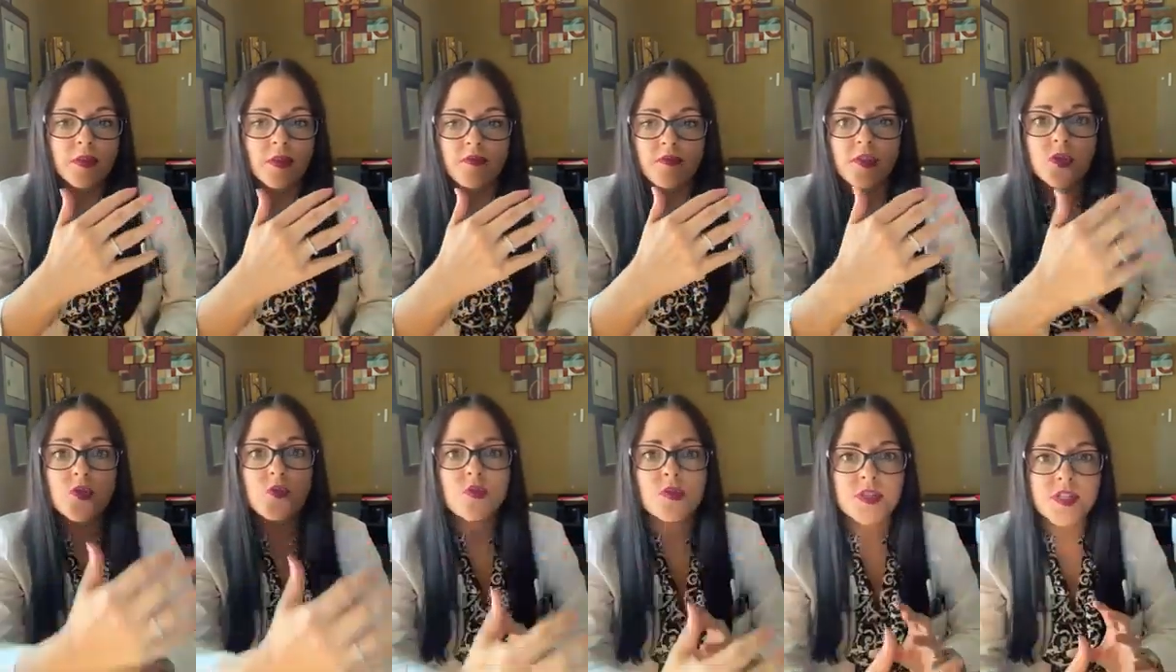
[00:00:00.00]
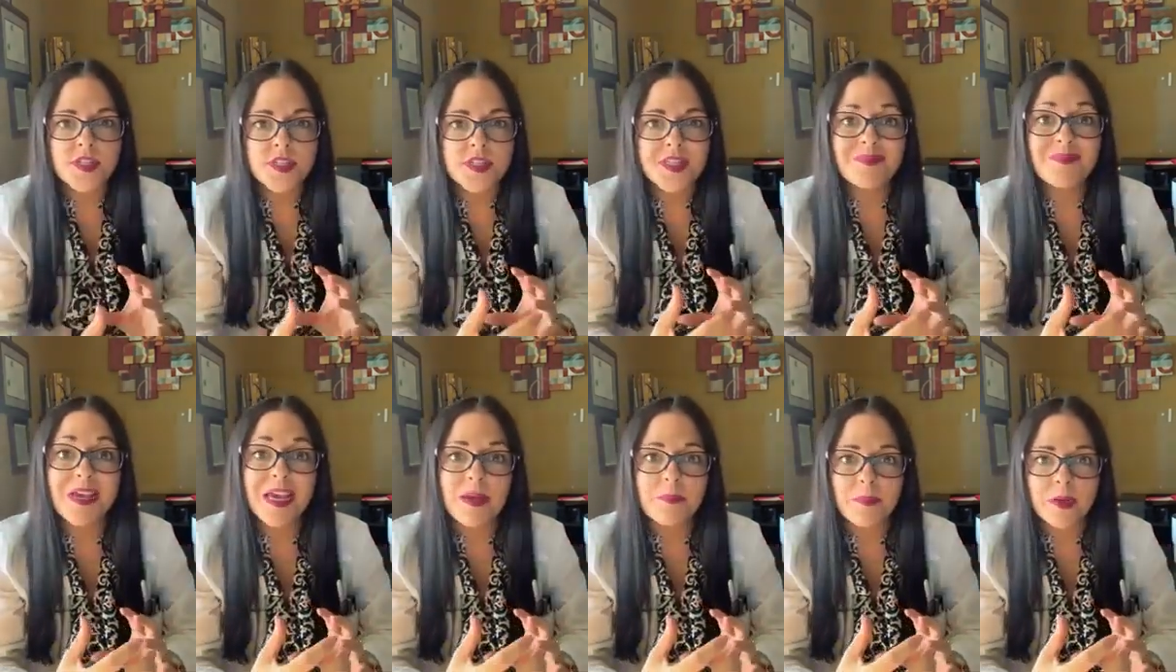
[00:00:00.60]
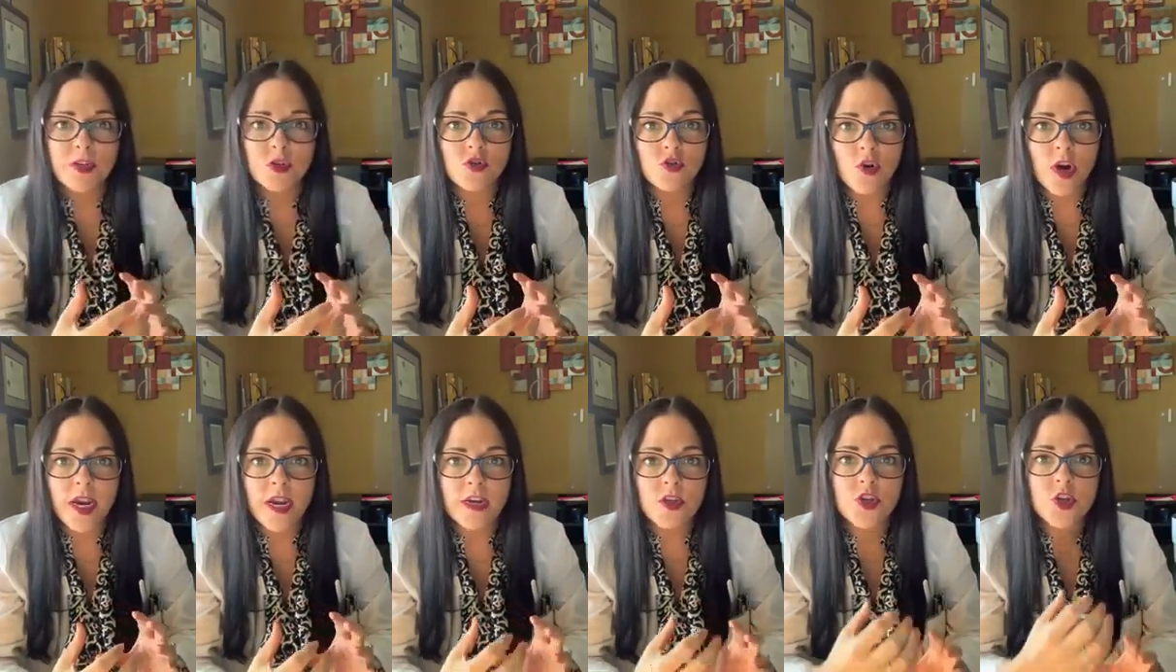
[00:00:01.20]
visual system can be
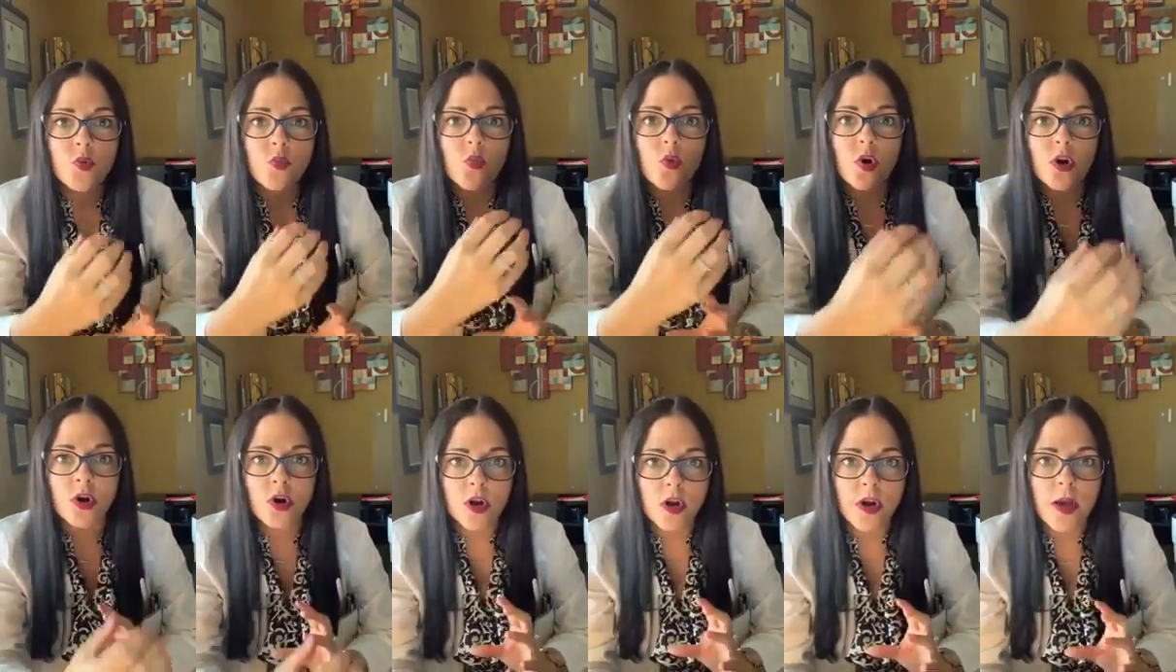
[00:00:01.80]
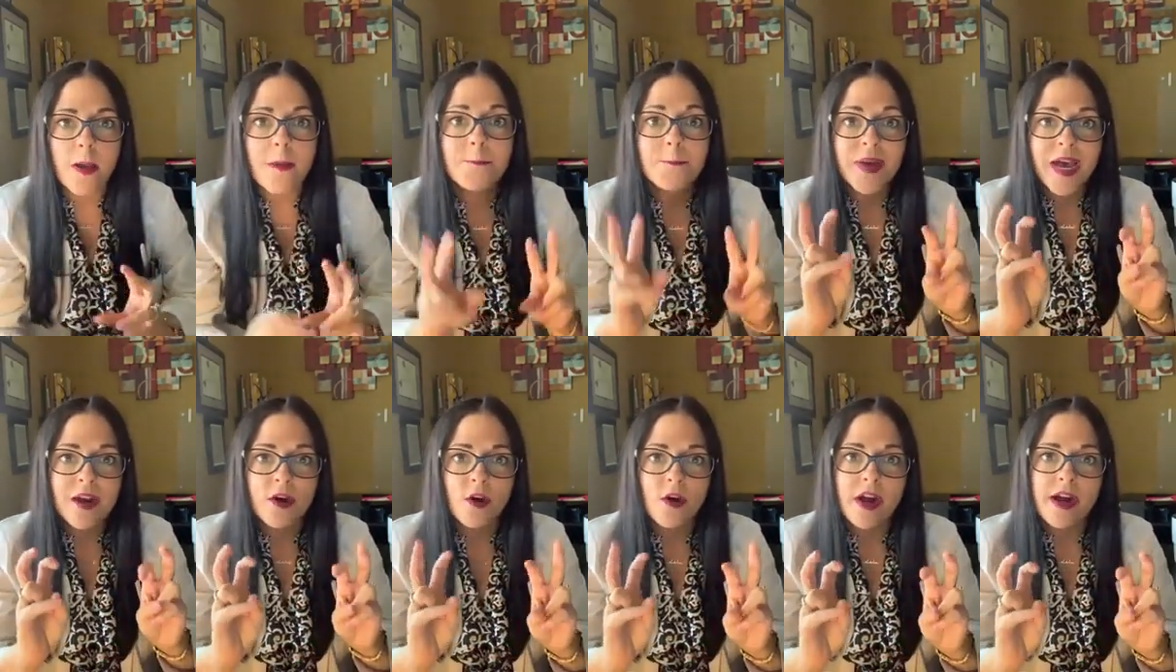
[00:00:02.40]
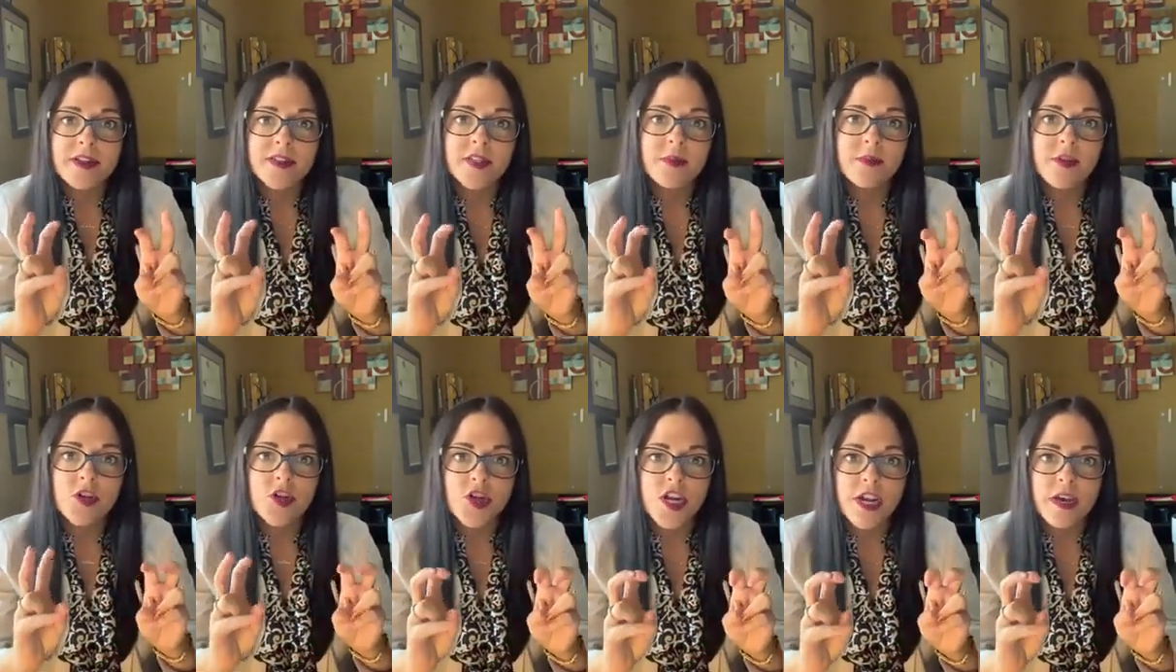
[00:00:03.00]
trained to work better as a
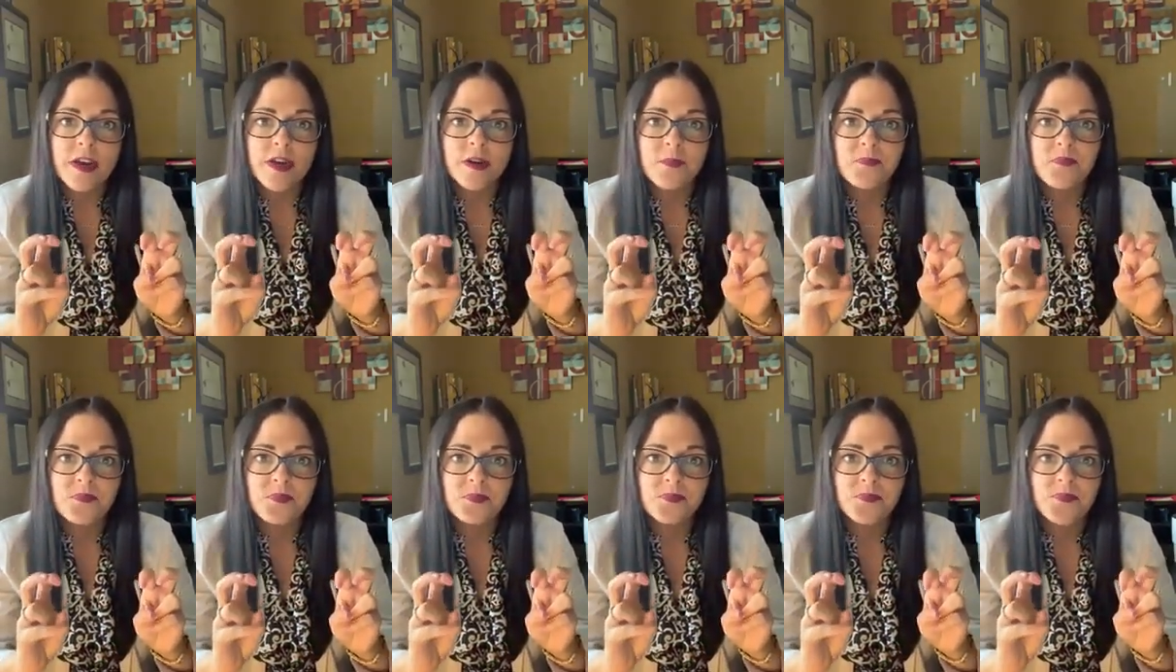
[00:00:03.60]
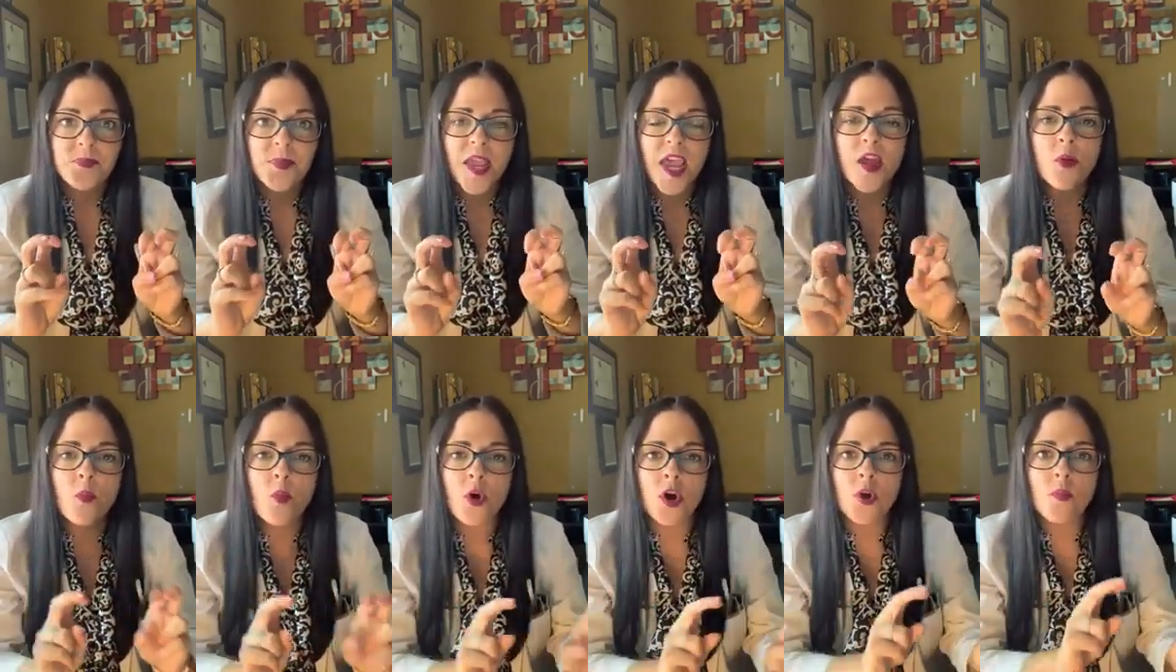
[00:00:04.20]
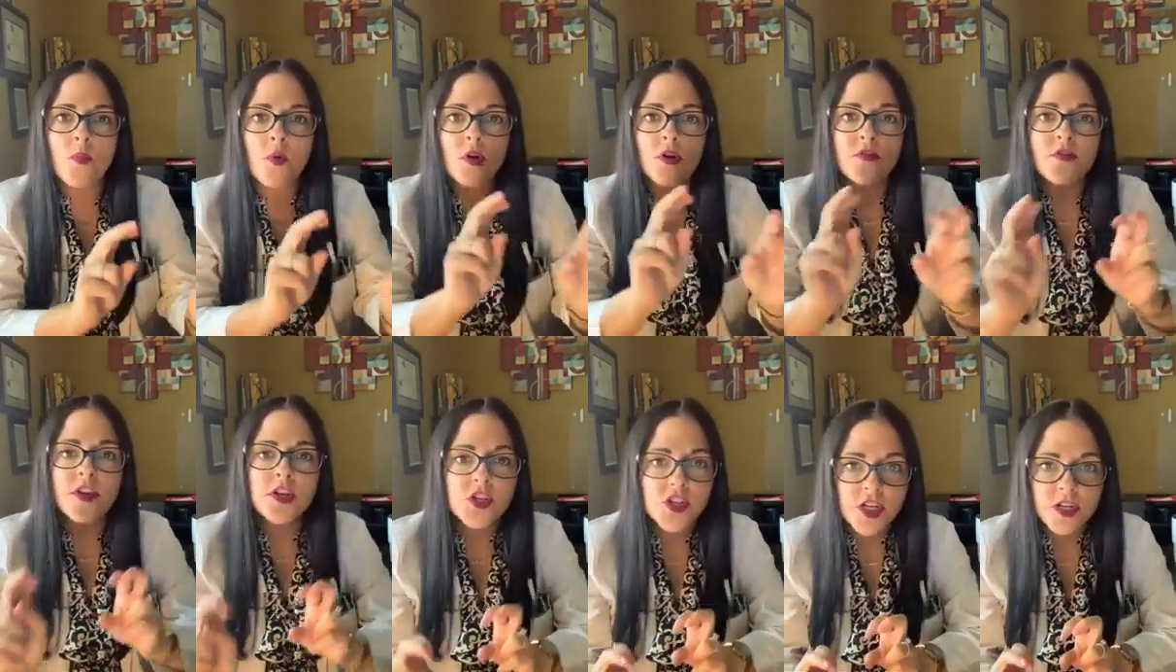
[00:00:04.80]
machine and work more
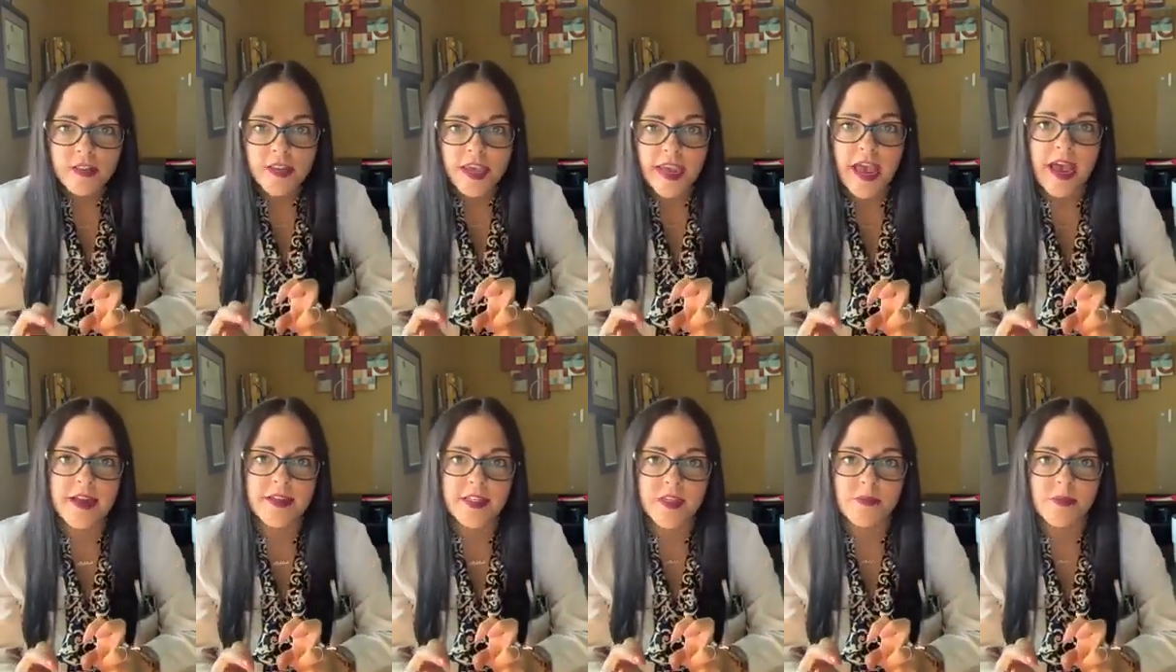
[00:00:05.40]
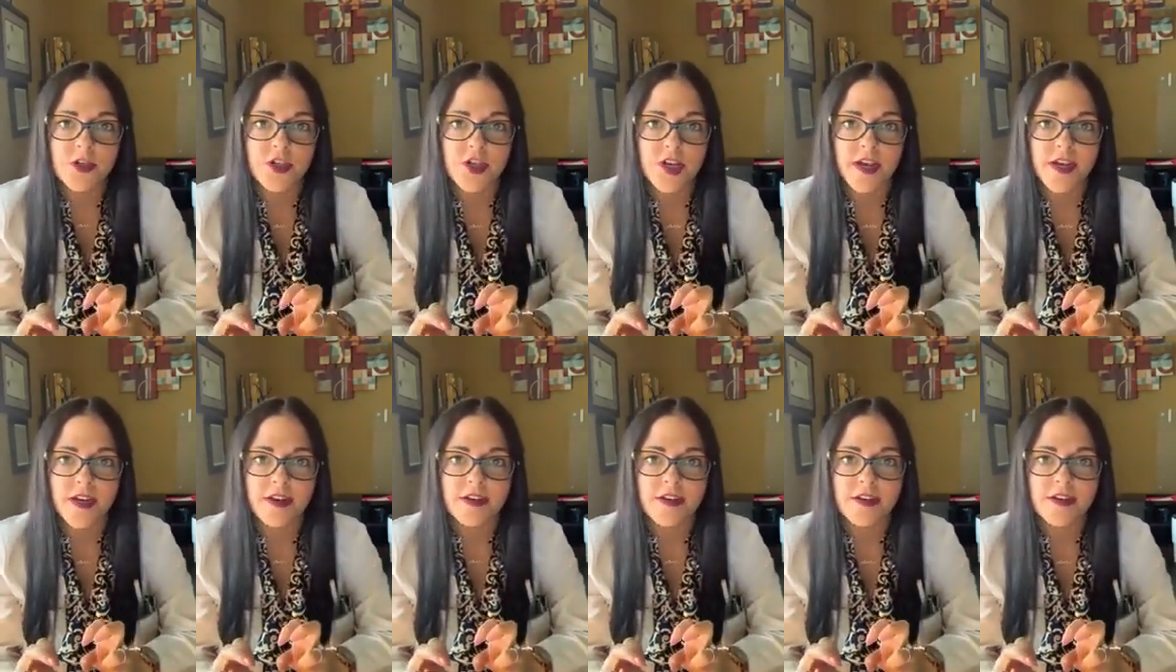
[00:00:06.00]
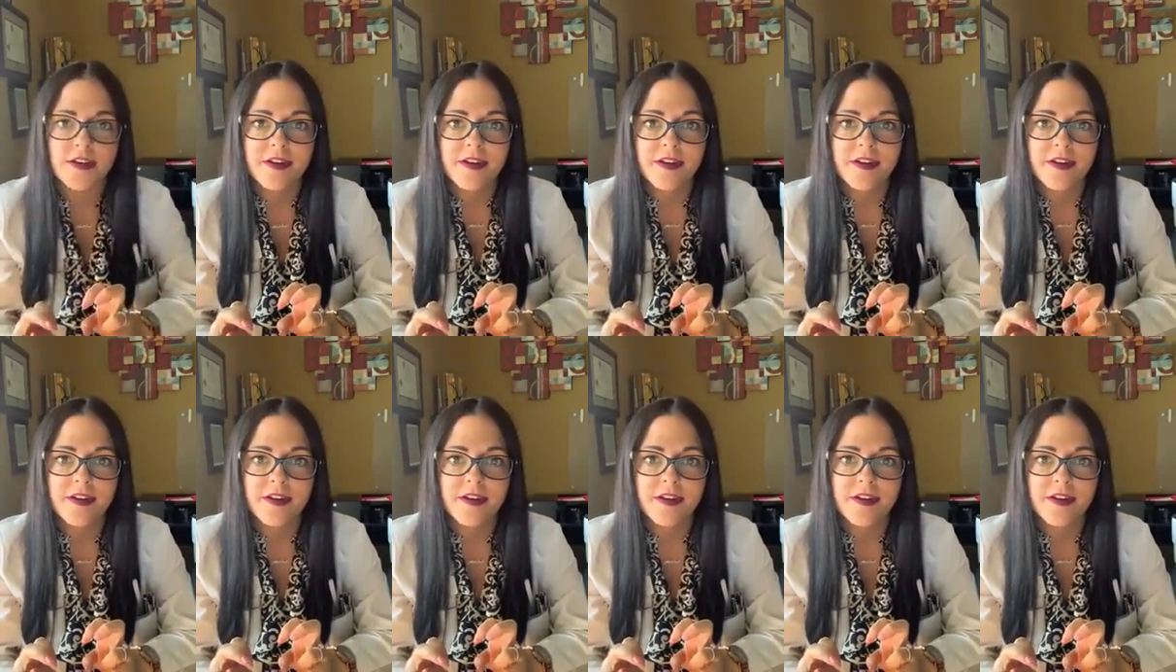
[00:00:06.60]
efficiently as a machine.